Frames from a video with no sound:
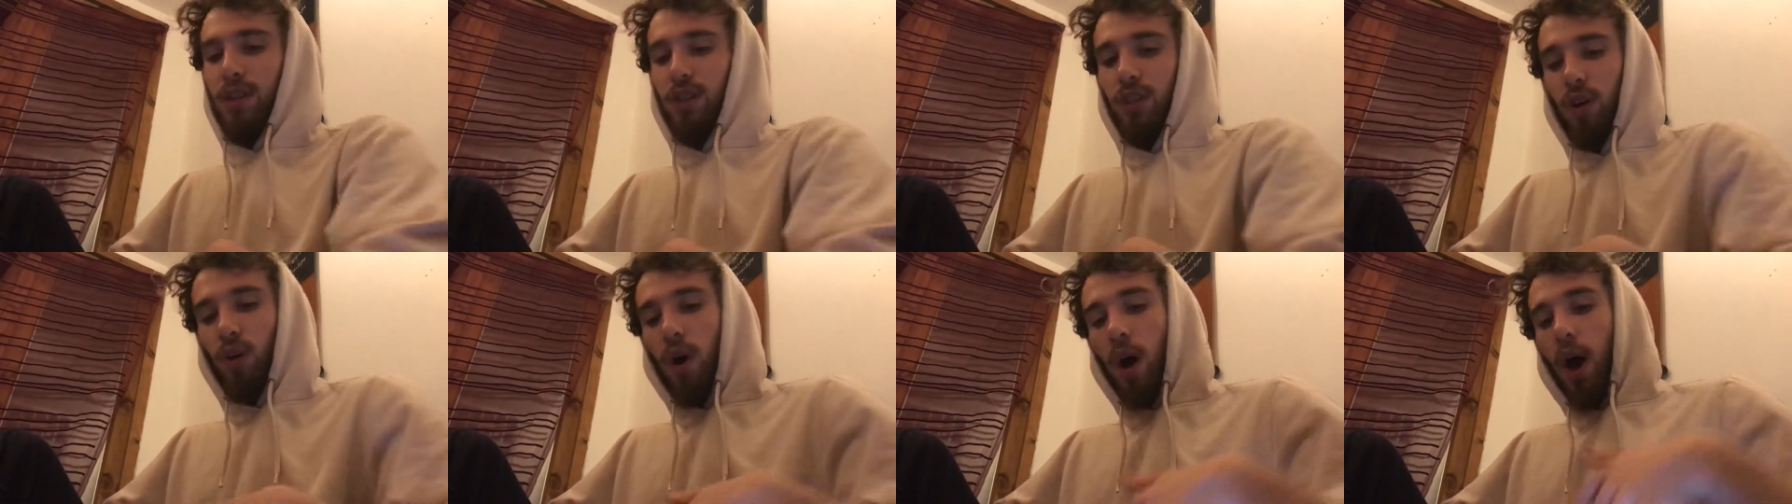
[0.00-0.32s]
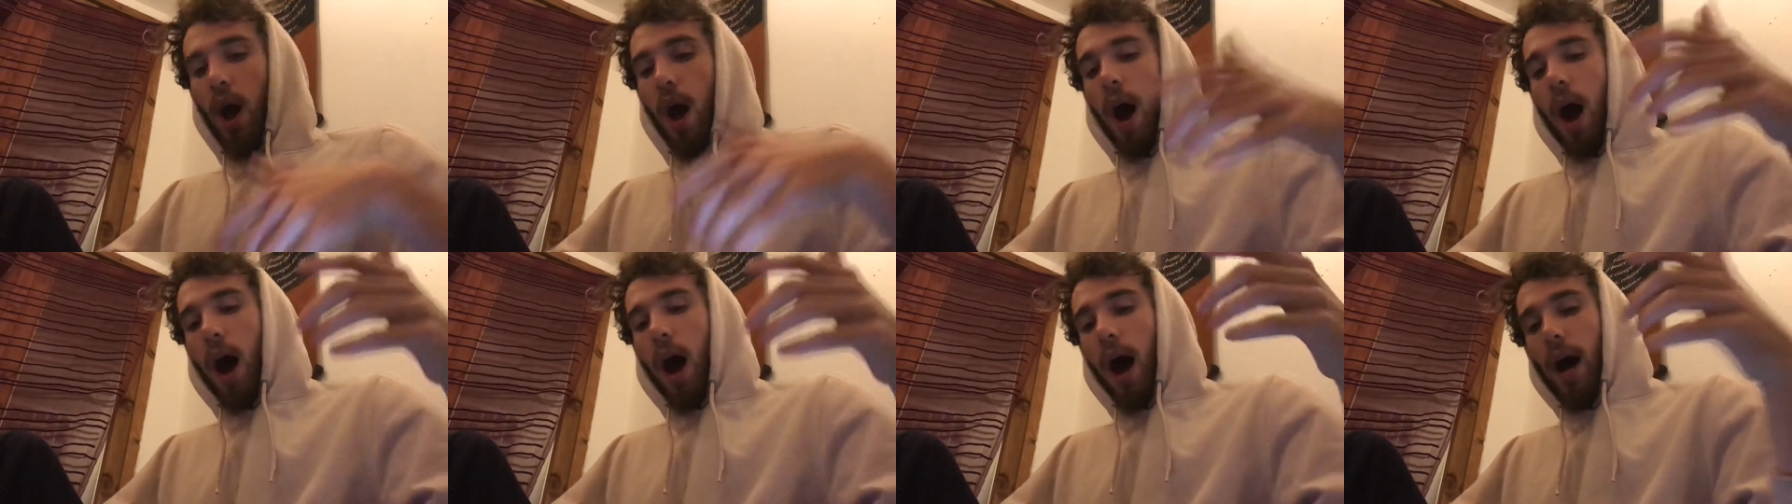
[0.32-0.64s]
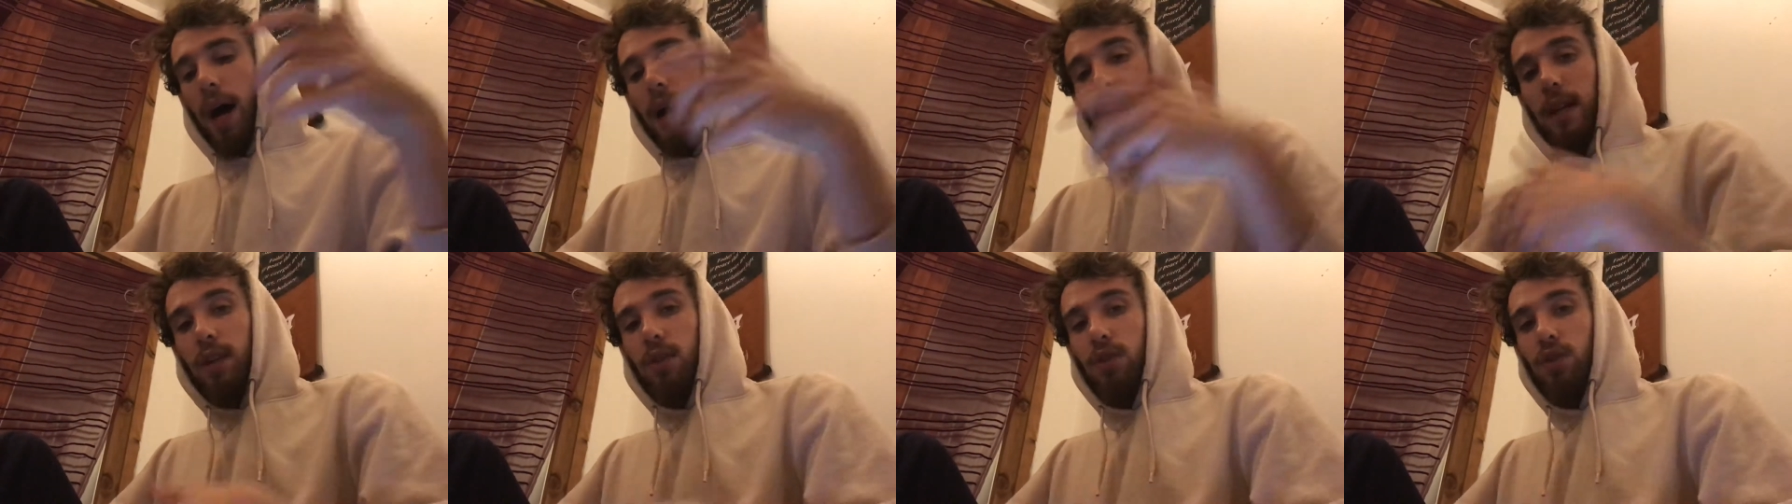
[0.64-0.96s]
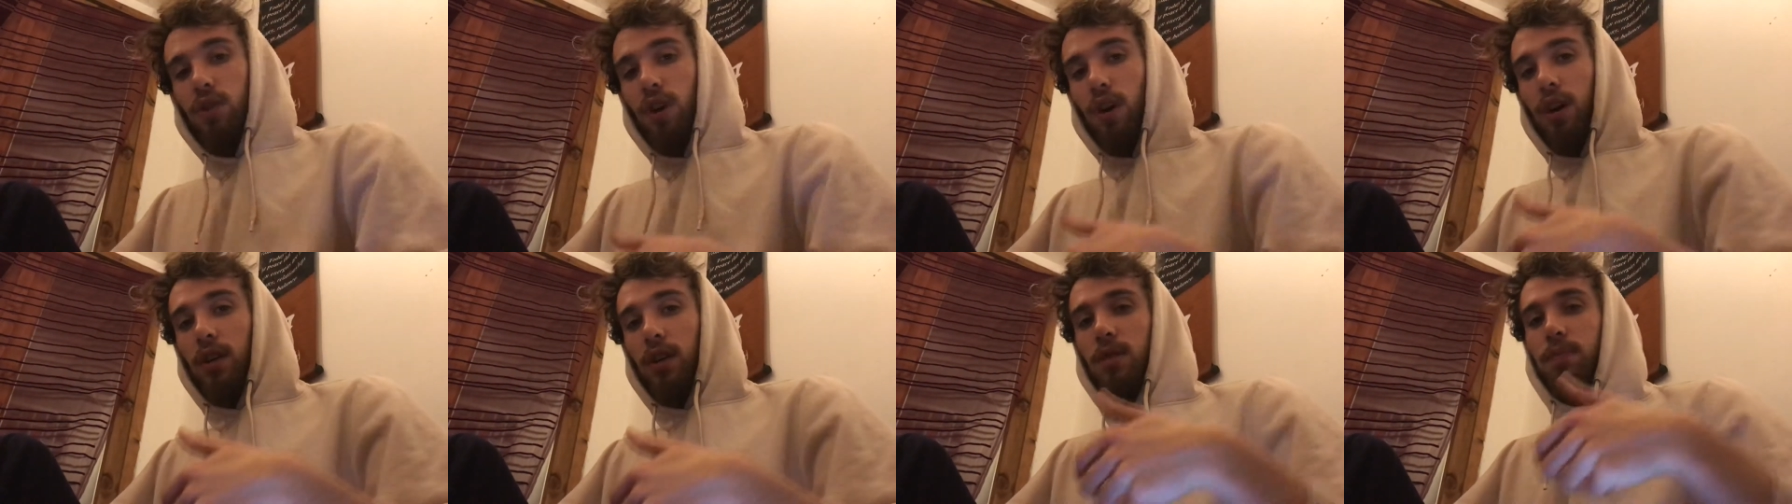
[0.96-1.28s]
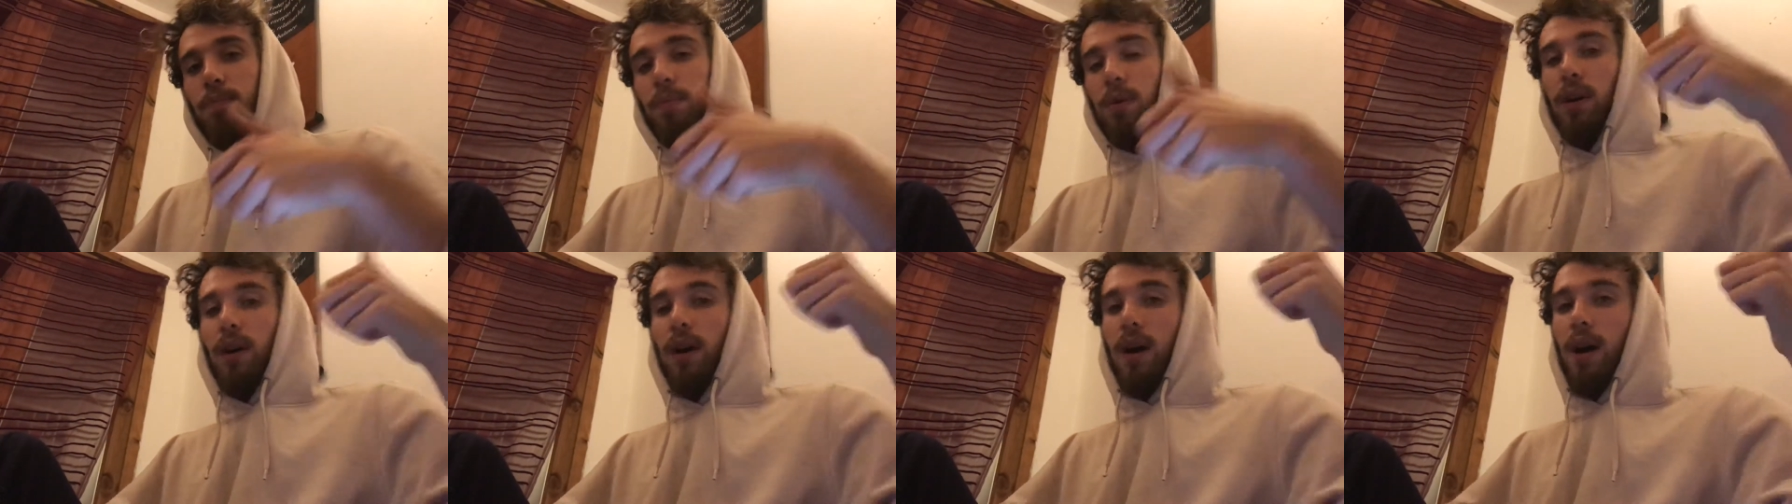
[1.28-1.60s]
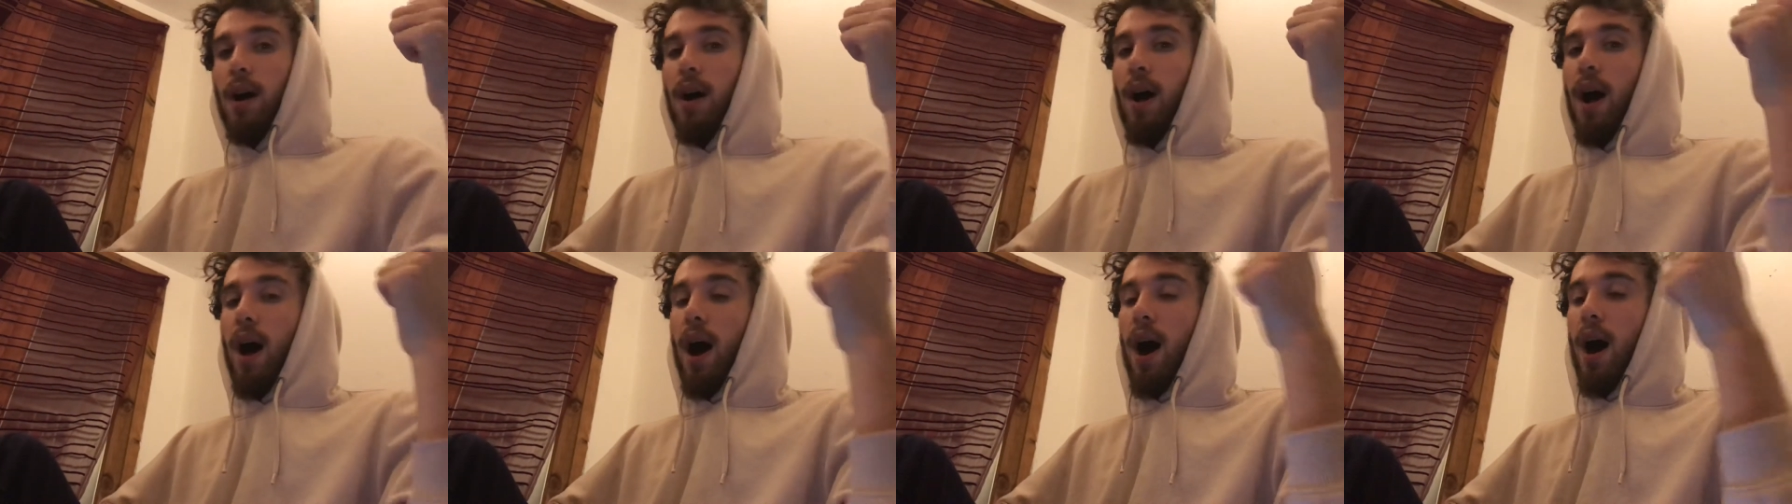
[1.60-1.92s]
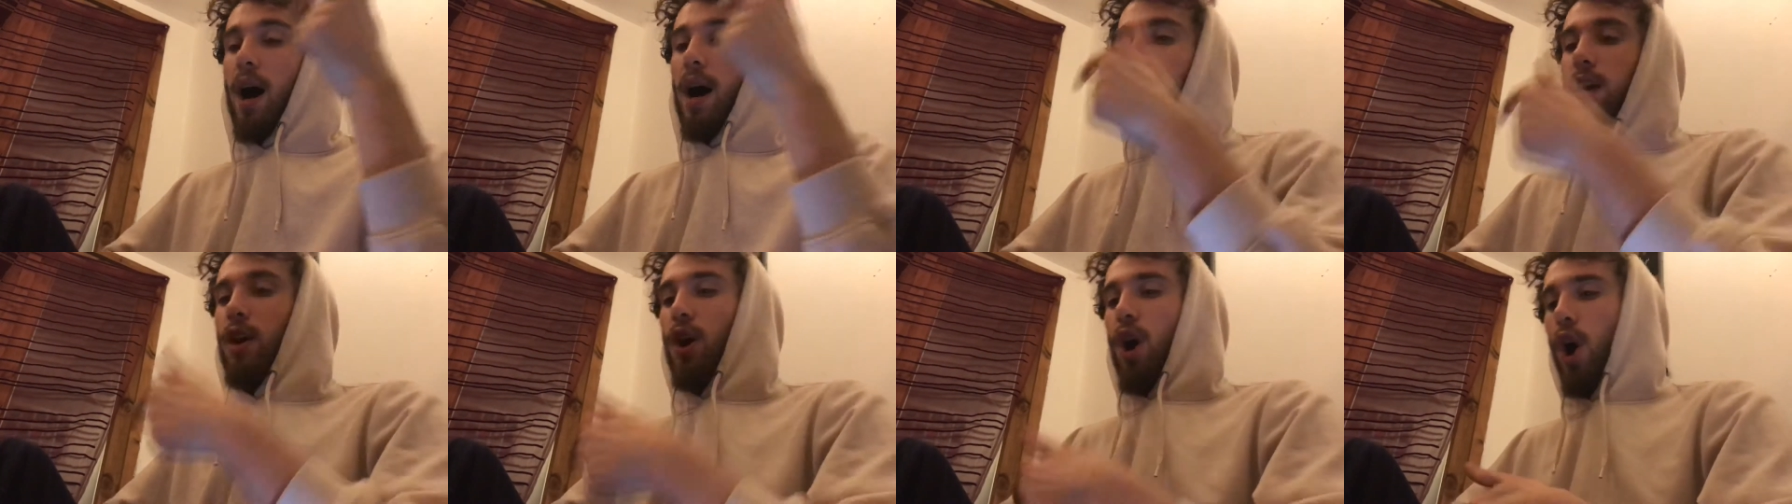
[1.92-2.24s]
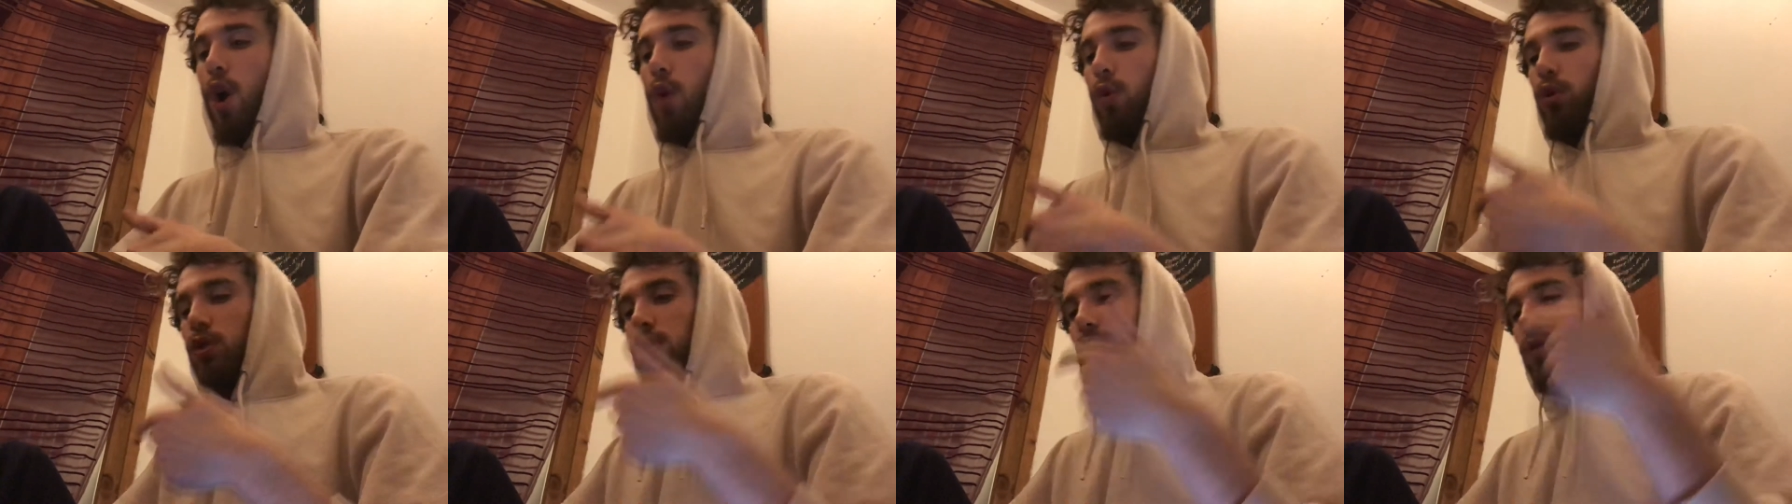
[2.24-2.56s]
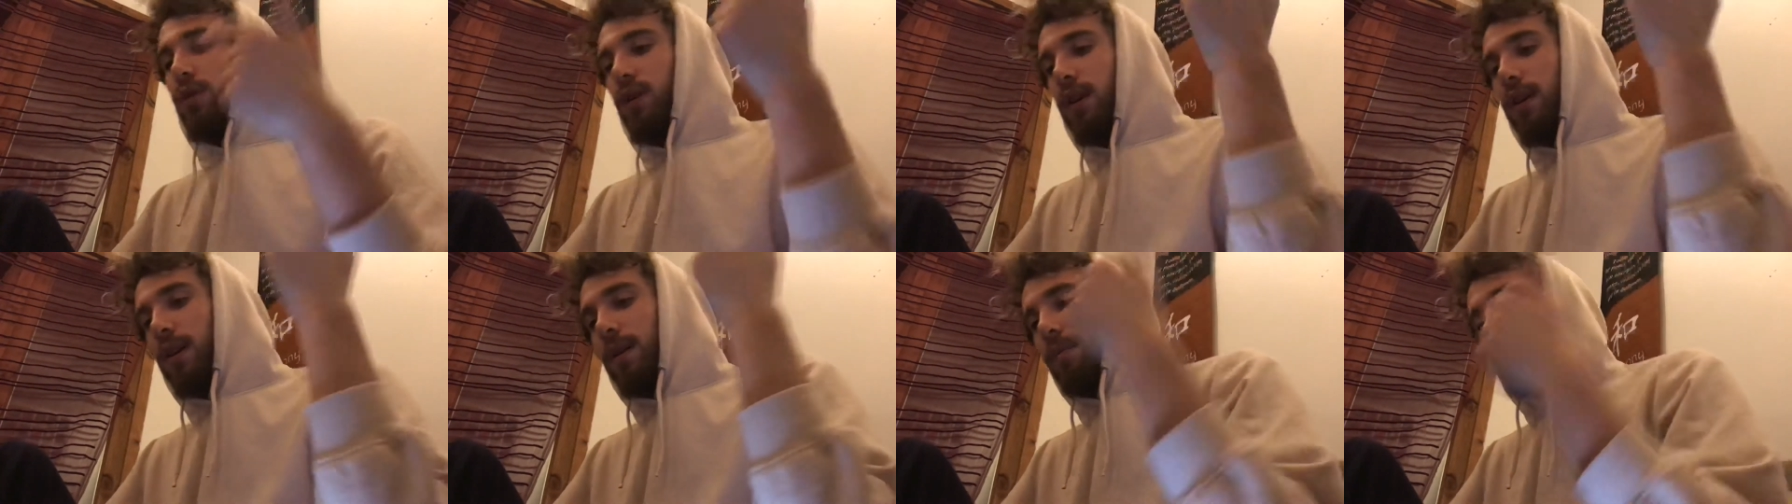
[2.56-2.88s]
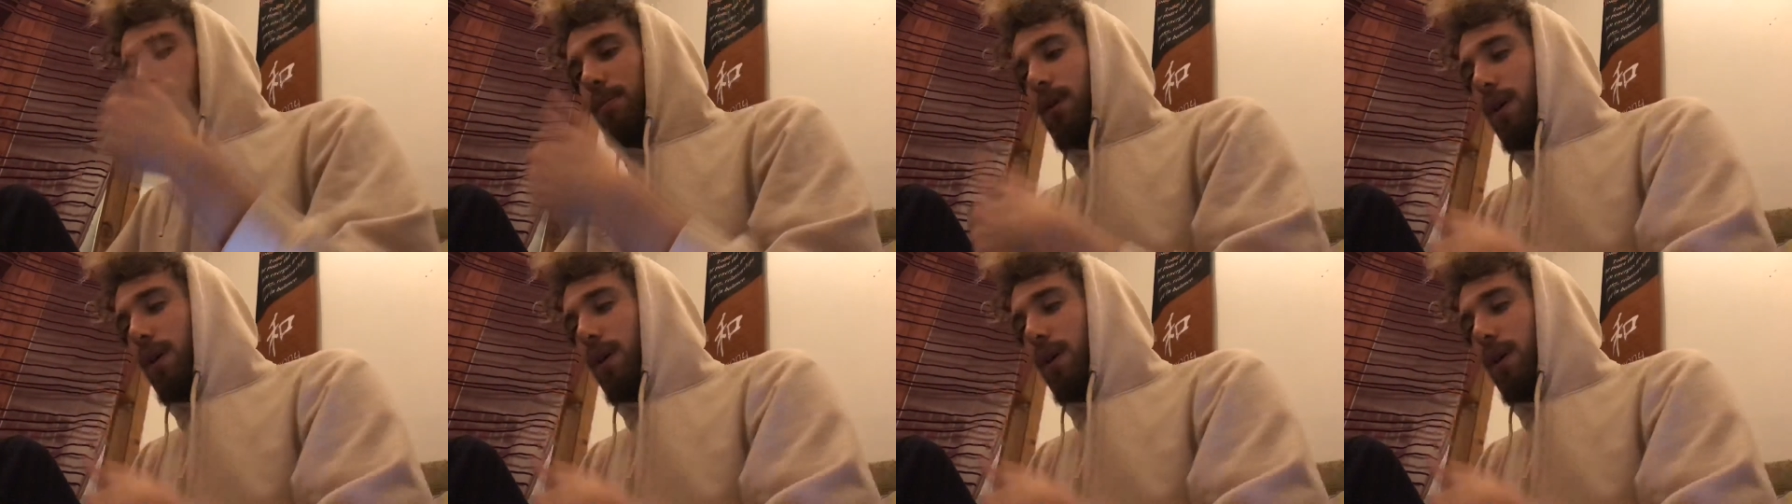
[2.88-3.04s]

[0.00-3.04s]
So I ain't gonna judge, but I ain't also gonna